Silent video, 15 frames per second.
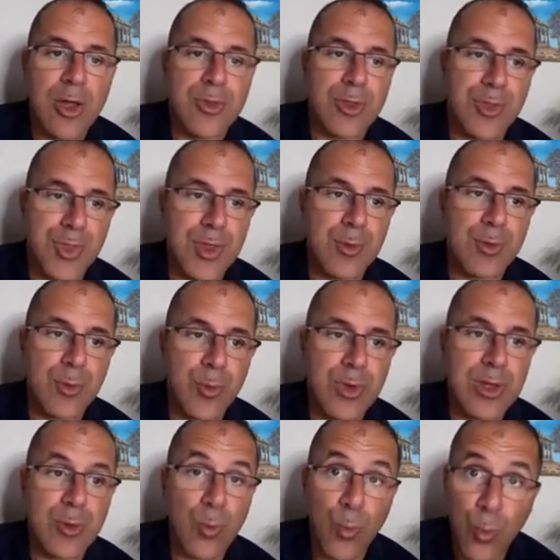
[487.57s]
The thing that
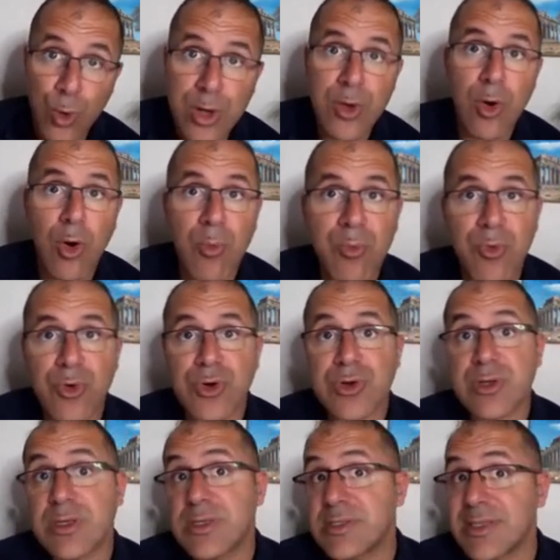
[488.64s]
we would hope
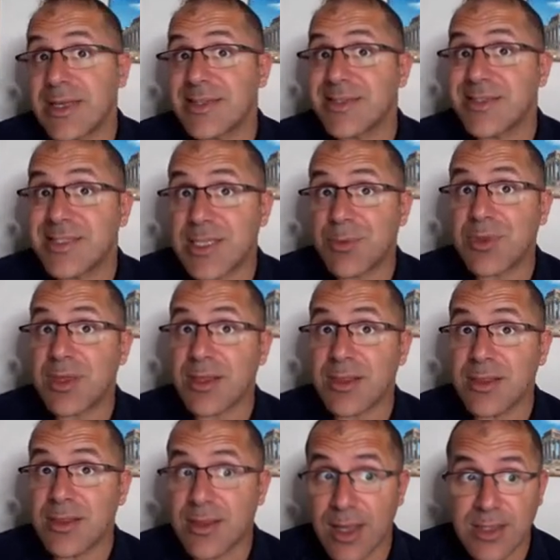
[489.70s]
for is that
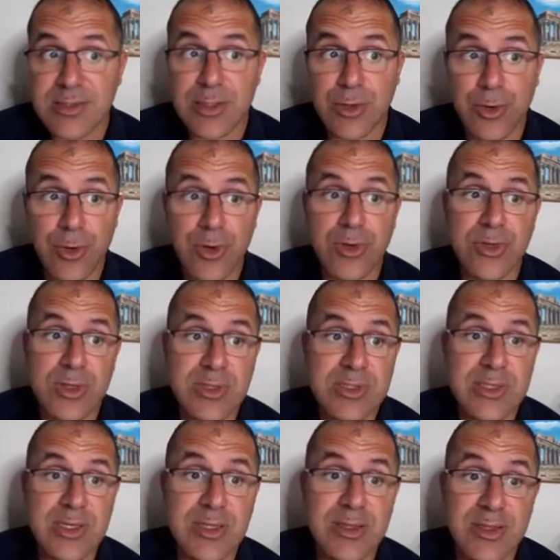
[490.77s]
something does occur, and this
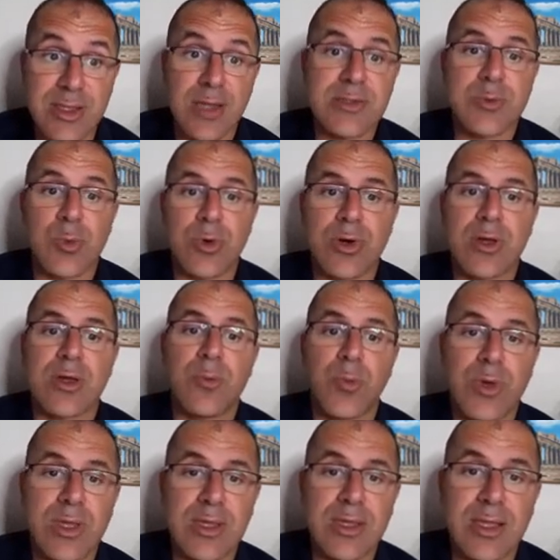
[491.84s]
thing does work, and
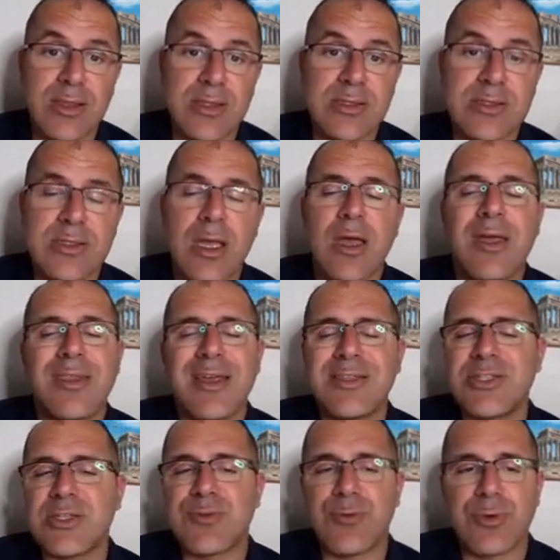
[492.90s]
we get this, not
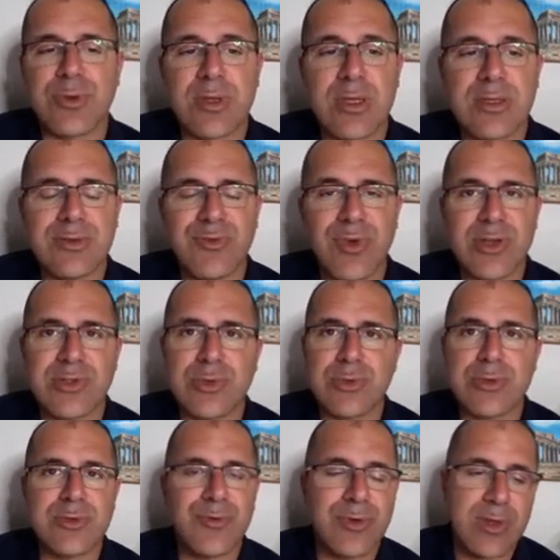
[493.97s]
just for the
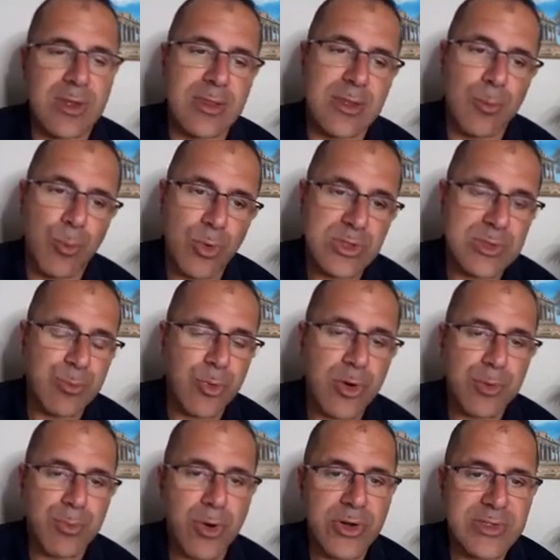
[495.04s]
investors. The most
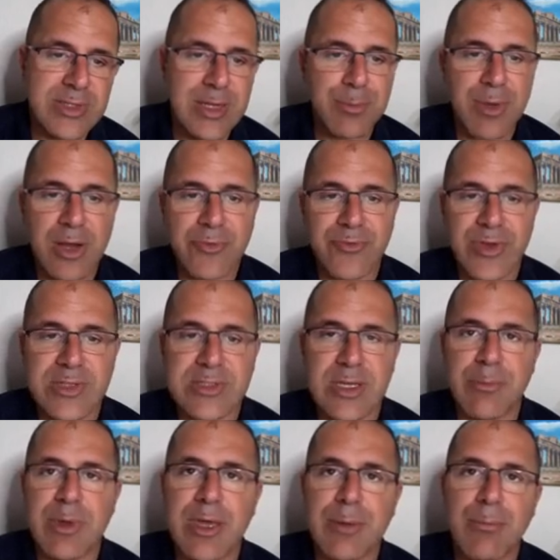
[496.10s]
important part is not about
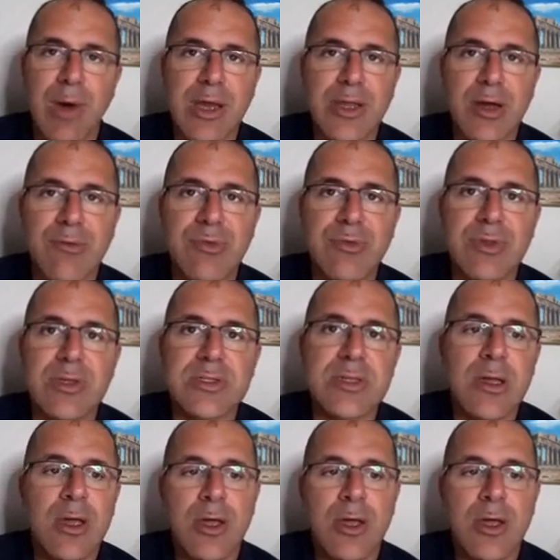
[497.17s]
investing, making money off of this.